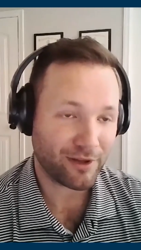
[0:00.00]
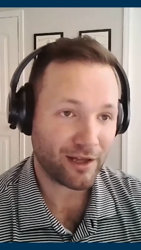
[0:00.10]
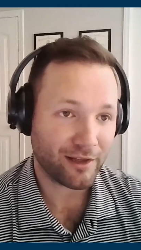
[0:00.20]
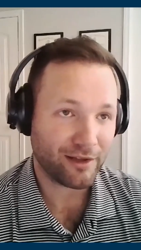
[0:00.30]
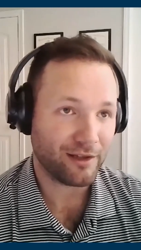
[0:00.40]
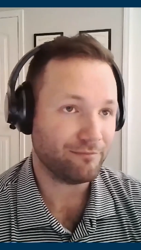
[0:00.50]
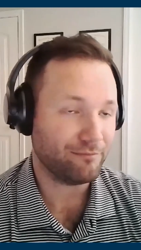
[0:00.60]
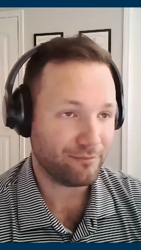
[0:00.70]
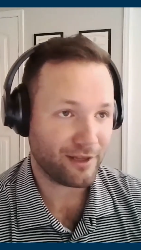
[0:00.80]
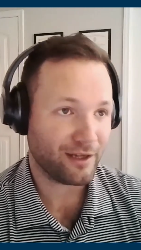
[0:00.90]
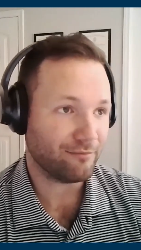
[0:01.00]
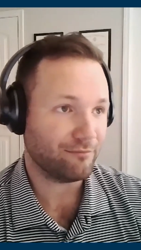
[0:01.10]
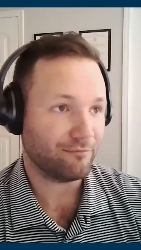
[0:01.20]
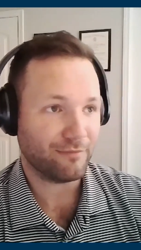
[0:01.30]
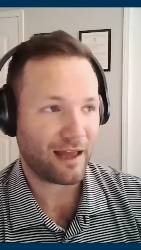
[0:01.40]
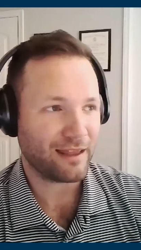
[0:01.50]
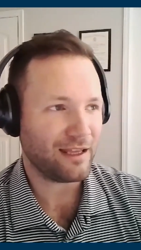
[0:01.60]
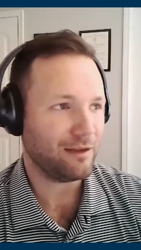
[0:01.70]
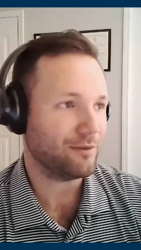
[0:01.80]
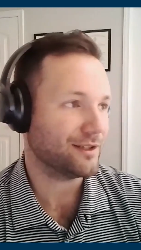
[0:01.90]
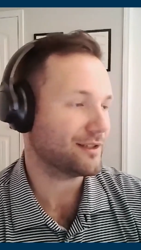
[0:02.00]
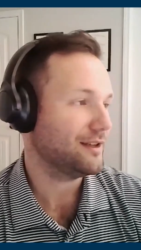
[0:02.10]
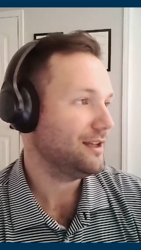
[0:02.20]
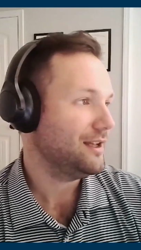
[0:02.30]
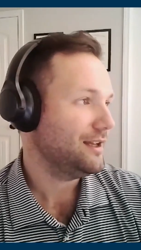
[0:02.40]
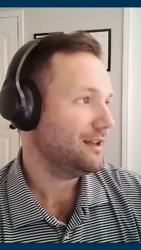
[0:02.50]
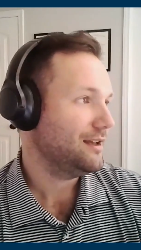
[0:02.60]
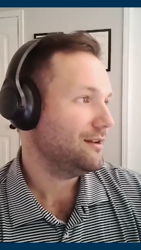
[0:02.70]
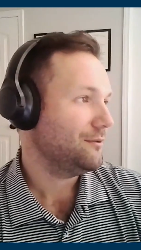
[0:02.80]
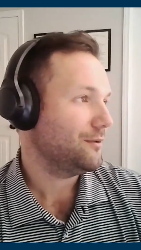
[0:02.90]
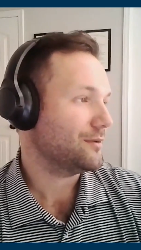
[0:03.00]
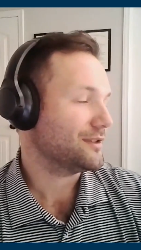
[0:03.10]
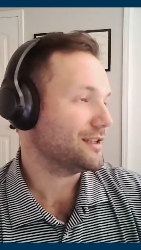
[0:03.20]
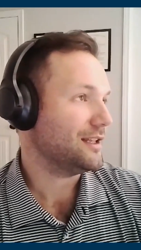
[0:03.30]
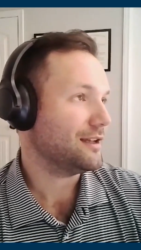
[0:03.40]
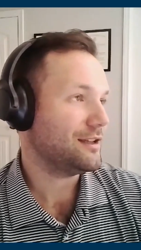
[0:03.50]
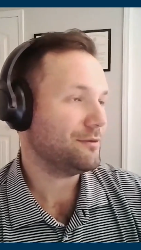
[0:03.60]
I think he was, what was he?